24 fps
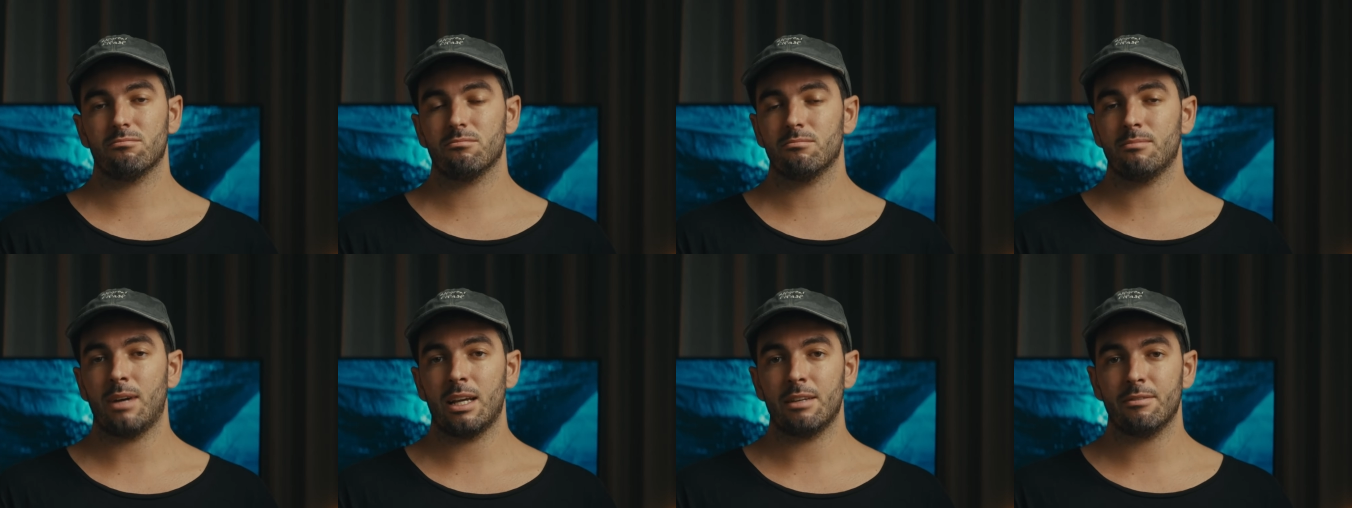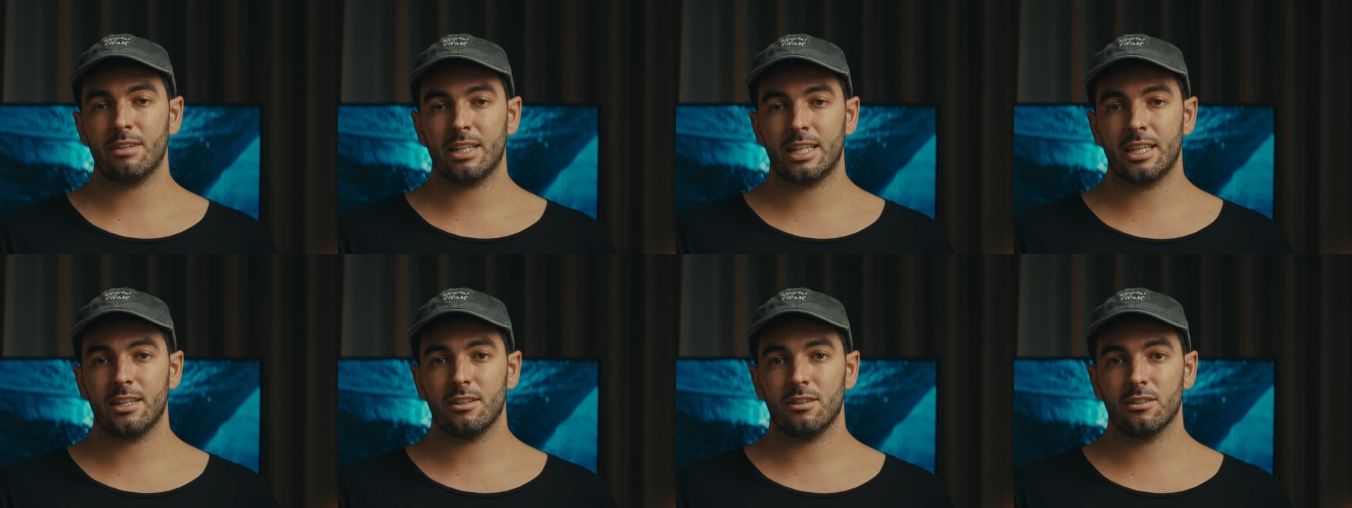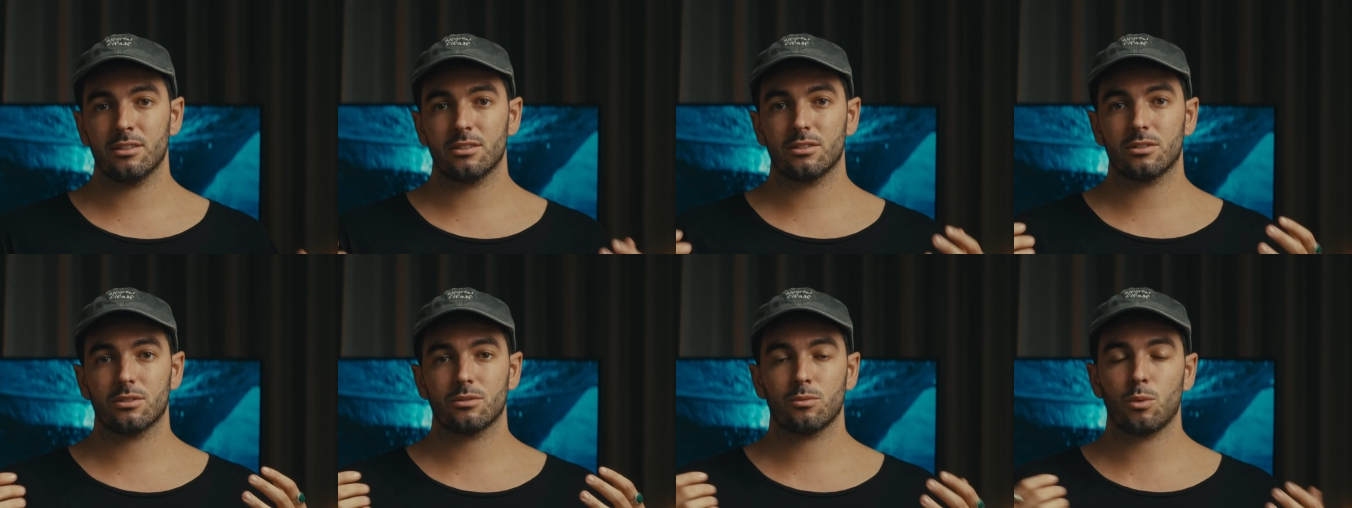my
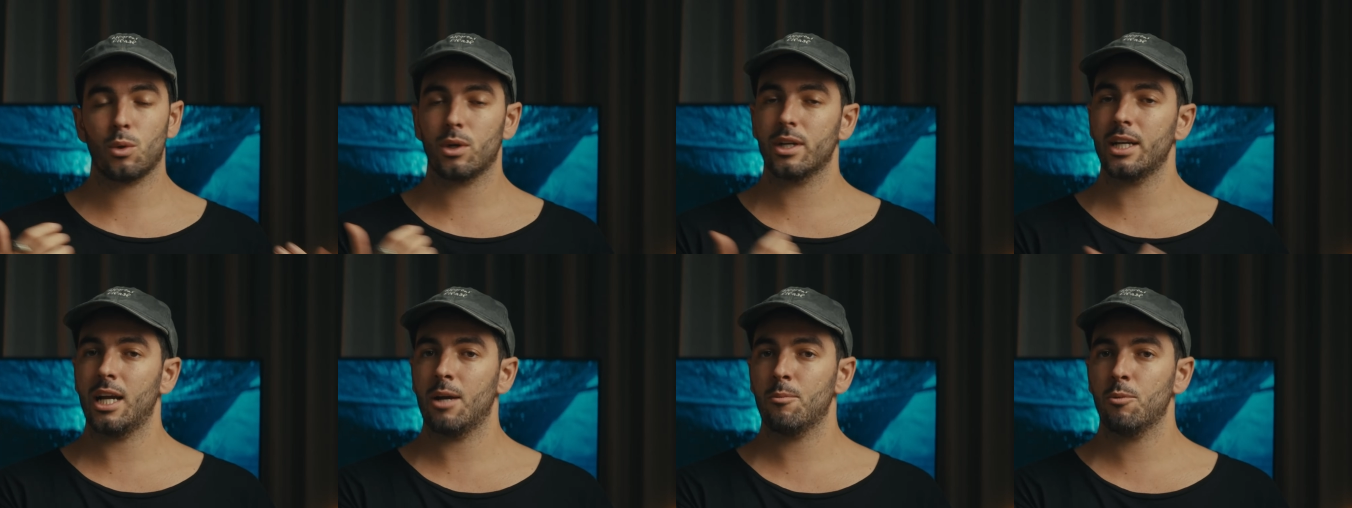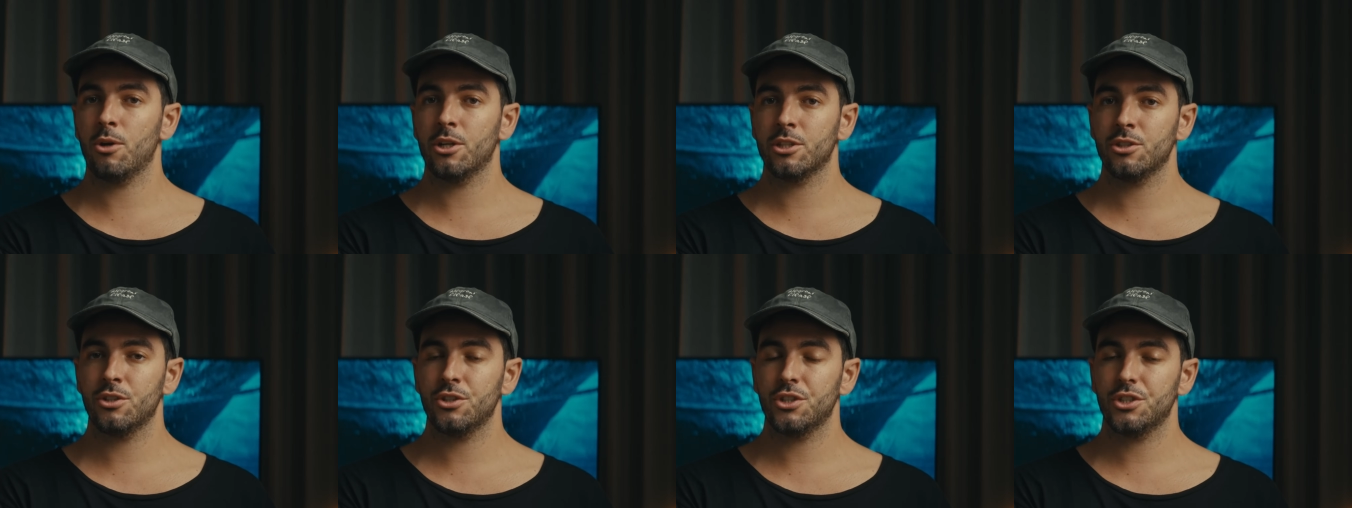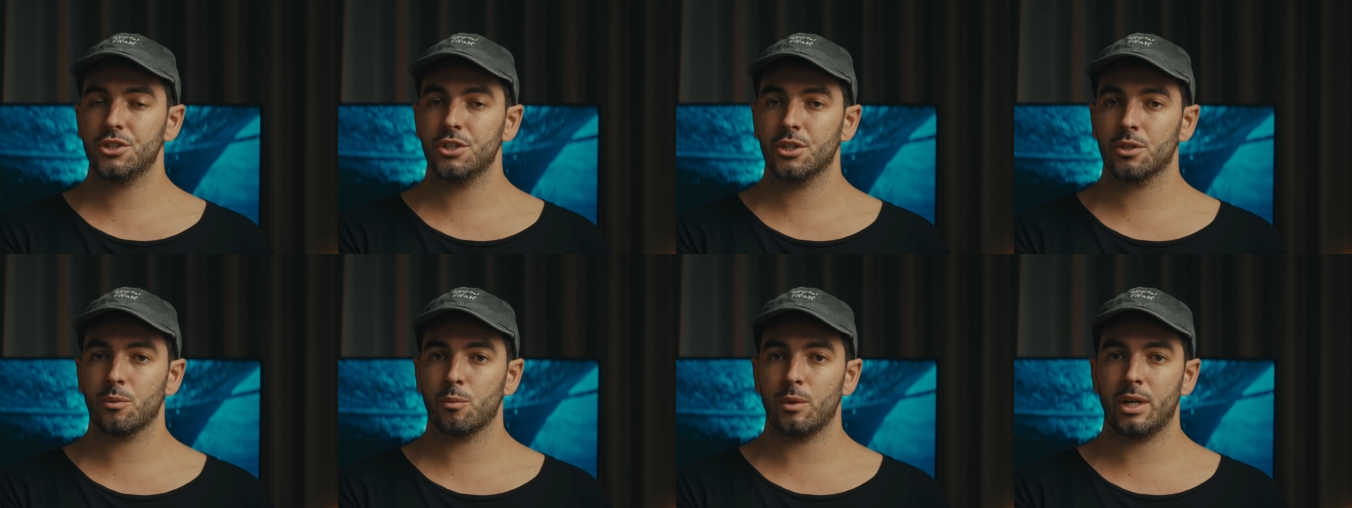videos, what camera do you
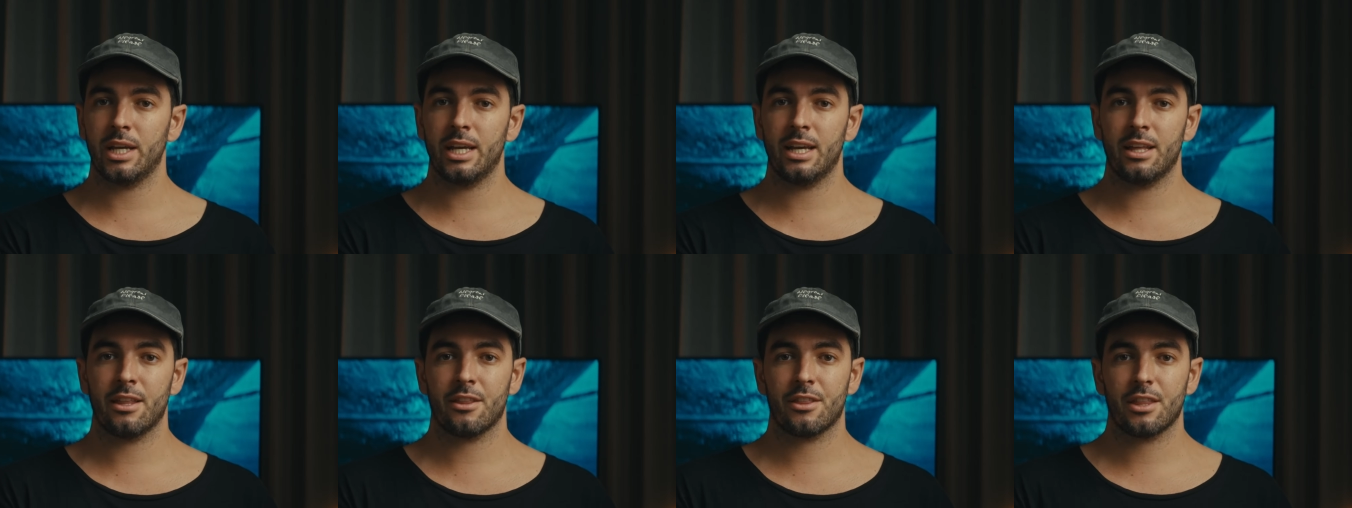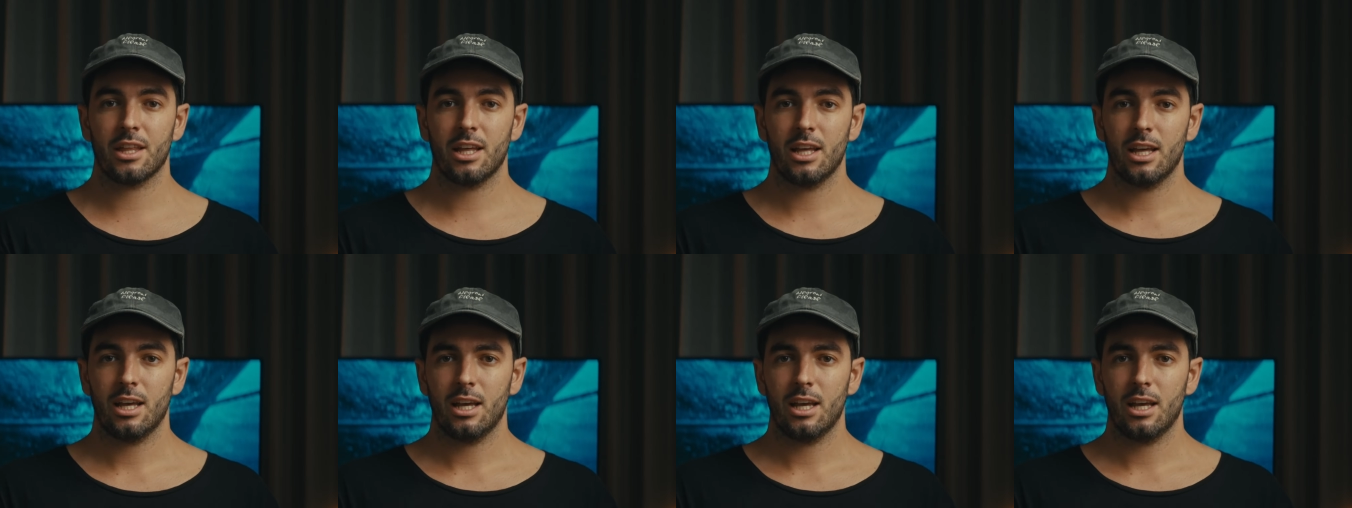shoot with?